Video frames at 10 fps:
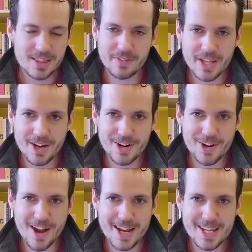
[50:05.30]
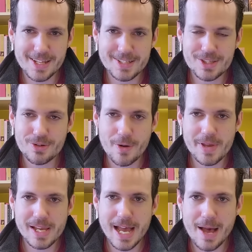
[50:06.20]
I'd love to hear your ideas. Throw
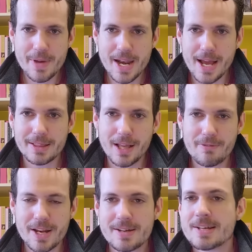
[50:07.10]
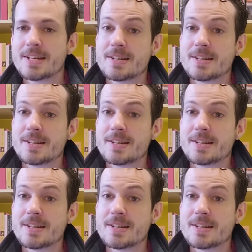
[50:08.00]
me a comment. I'd love it.